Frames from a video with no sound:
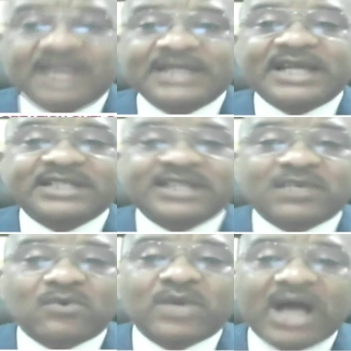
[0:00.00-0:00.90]

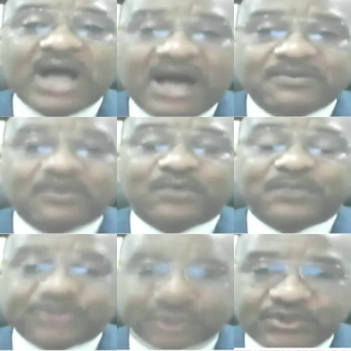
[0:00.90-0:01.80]
Nigeria will have the
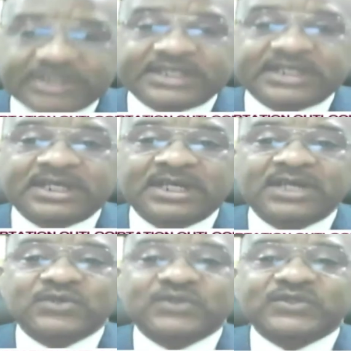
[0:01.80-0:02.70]
opportunity
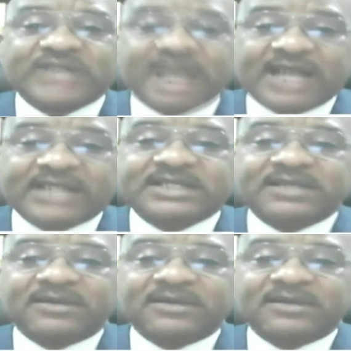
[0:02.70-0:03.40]
to start